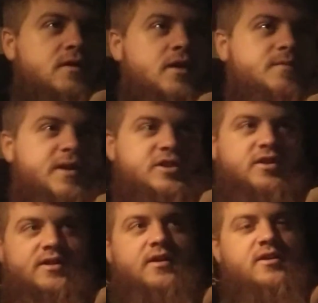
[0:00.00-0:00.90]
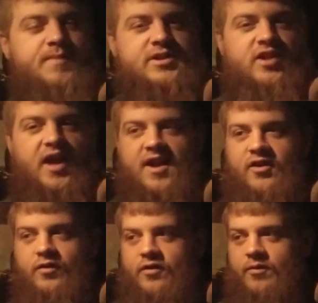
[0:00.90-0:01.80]
especially on
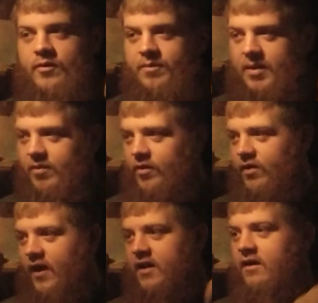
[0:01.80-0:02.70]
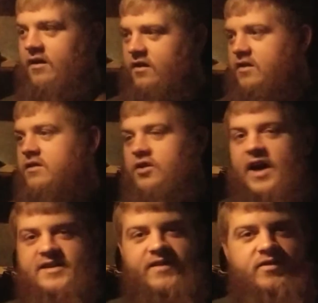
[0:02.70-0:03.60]
YouTube when people like. You
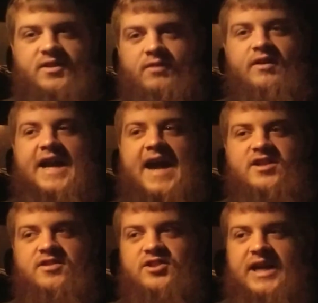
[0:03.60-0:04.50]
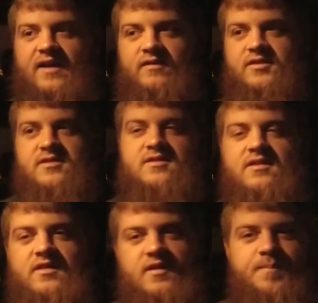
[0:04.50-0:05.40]
guys ever see reaction channels?
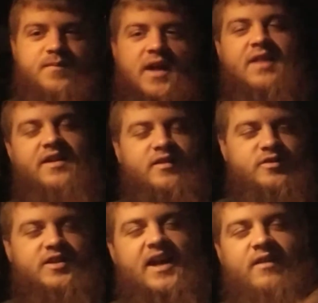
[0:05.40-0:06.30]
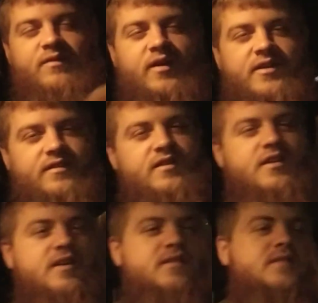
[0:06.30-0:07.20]
I think those are kind of fun, you
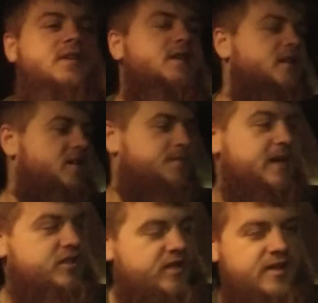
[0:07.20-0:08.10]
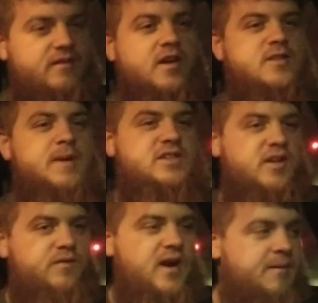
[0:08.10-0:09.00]
know, especially
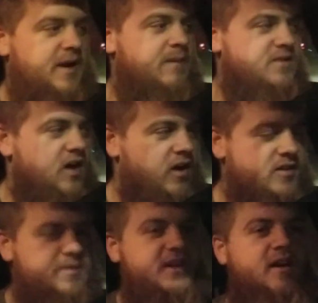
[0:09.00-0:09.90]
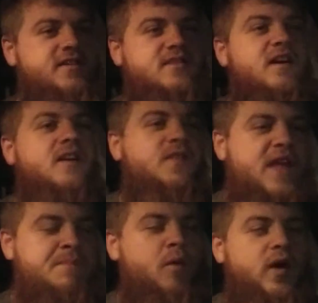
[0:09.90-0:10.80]
for Eminem songs, because
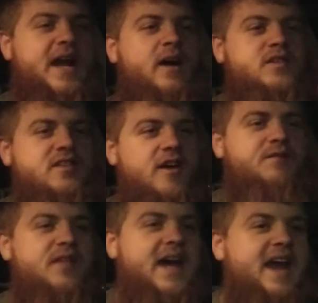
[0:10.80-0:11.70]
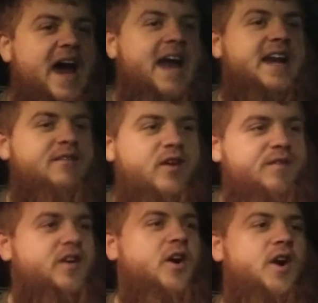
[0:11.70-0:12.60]
they point out stuff that I never
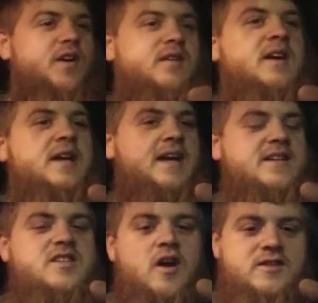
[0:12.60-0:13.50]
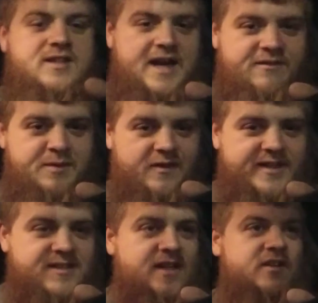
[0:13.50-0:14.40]
even heard in songs that I've been
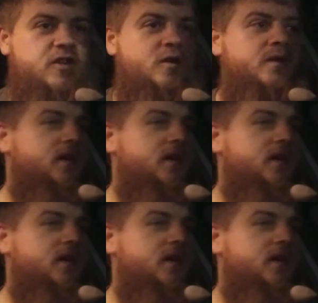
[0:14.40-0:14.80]
listening to